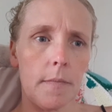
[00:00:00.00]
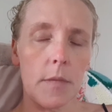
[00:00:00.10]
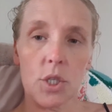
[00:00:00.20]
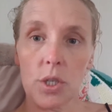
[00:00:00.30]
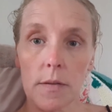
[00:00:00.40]

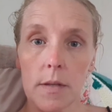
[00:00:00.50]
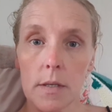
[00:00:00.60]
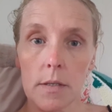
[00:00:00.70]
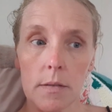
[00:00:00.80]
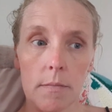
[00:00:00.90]
Shut
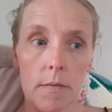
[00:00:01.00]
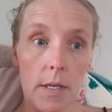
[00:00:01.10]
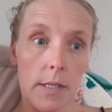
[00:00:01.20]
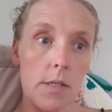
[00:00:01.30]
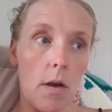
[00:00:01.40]
the
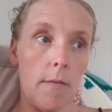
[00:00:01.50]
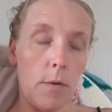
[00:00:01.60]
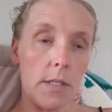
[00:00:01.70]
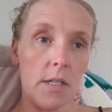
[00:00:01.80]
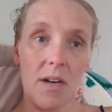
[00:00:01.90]
things off
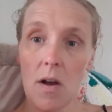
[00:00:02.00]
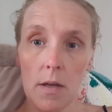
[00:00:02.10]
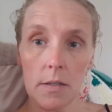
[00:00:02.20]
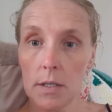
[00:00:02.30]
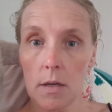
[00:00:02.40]
when it's done.
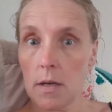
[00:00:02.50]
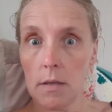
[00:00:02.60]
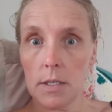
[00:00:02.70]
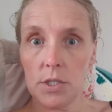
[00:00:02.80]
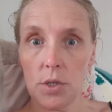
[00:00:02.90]
All
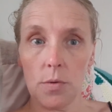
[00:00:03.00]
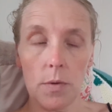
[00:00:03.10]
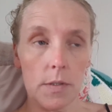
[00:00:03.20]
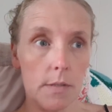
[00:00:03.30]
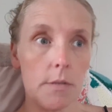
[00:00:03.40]
you do
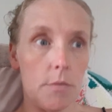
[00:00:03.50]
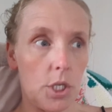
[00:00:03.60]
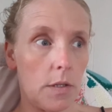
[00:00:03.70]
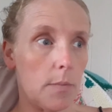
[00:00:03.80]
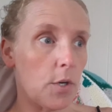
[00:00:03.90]
is
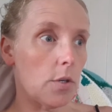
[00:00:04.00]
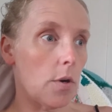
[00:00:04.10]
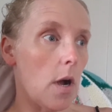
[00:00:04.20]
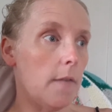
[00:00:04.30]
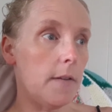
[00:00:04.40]
shut the burner
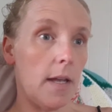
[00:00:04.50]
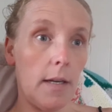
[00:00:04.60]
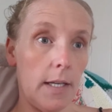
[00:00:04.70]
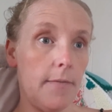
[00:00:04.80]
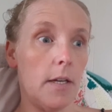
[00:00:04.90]
off
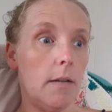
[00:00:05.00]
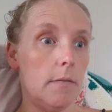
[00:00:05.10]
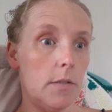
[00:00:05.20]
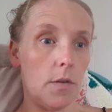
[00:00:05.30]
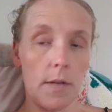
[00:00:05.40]
and leave it
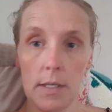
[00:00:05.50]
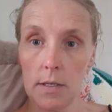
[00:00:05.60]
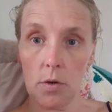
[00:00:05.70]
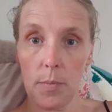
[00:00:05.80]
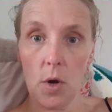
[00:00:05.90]
until the
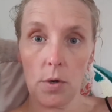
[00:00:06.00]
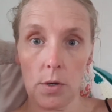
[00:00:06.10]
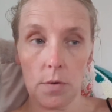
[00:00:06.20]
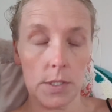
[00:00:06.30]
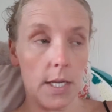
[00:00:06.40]
little poker
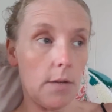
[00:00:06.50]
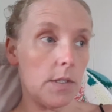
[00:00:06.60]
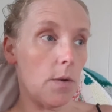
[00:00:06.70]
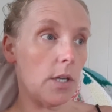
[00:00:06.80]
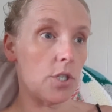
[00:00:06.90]
goes down,
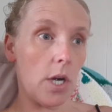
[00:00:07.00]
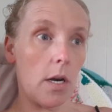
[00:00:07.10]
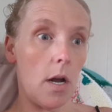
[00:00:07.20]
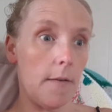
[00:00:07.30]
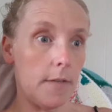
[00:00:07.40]
so I could shut
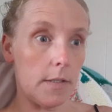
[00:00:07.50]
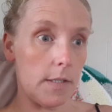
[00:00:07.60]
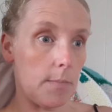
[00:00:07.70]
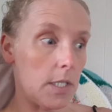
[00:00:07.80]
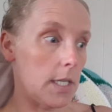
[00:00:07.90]
it off and
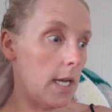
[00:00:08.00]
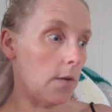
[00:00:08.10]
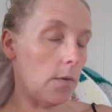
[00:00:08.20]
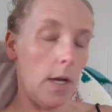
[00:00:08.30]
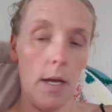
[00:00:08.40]
zip to town.